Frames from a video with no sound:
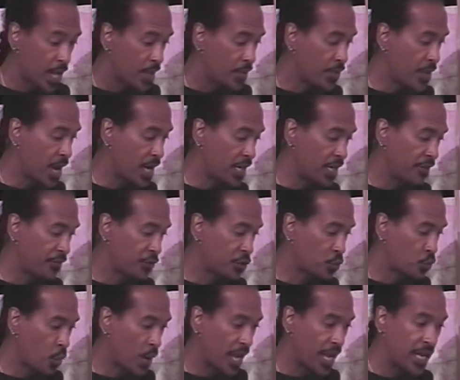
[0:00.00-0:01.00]
that if
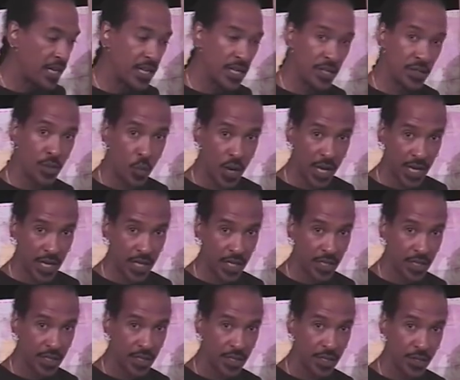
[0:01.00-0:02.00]
swayed either way,
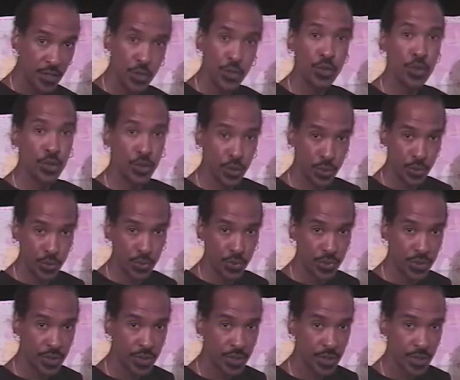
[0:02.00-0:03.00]
you could
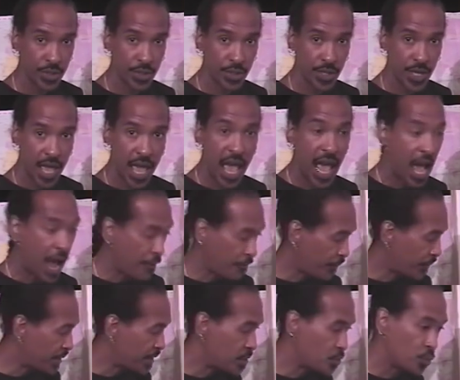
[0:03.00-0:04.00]
lose.
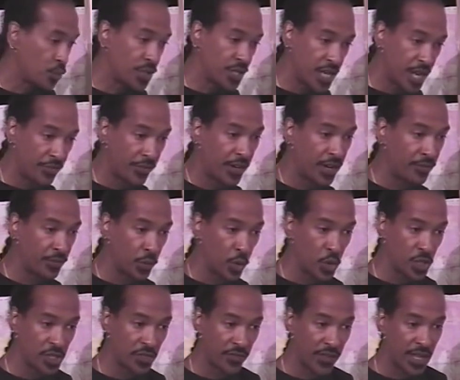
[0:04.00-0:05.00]
Africans would never have
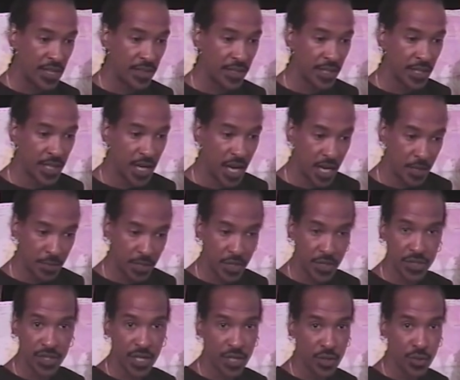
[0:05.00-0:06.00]
lost faith in God
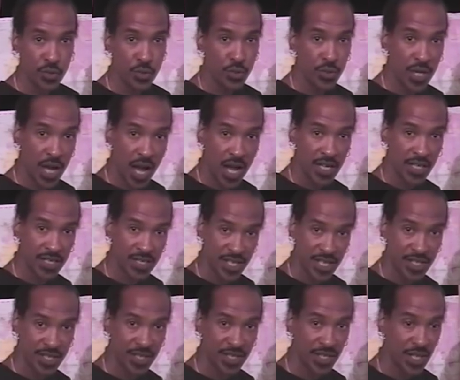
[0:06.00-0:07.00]
because they knew God
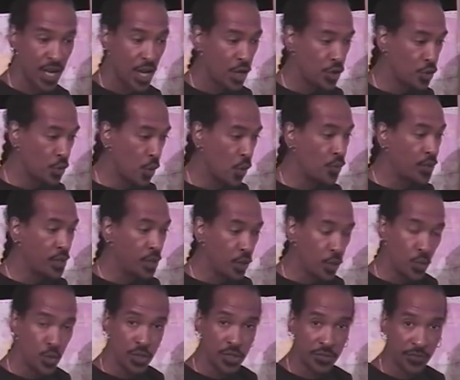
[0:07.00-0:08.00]
existed. You only
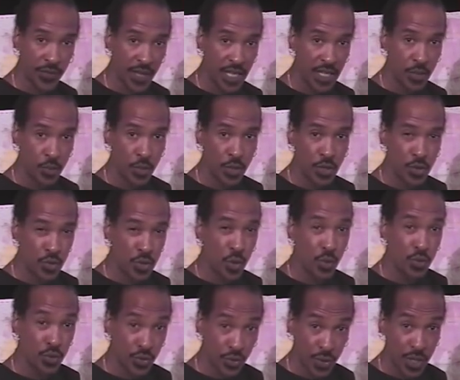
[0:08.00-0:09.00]
lose faith when you
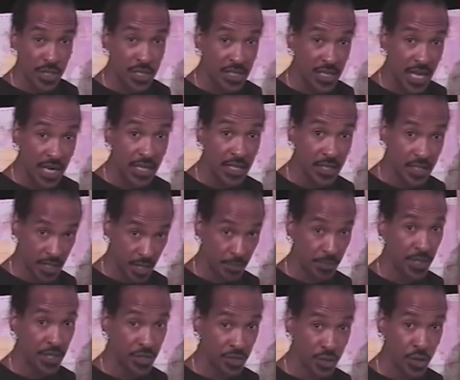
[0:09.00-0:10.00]
don't trust that
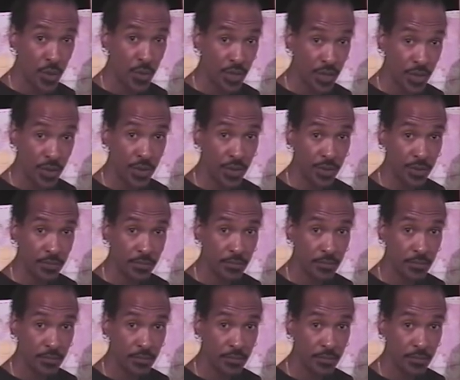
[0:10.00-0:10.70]
something is going on.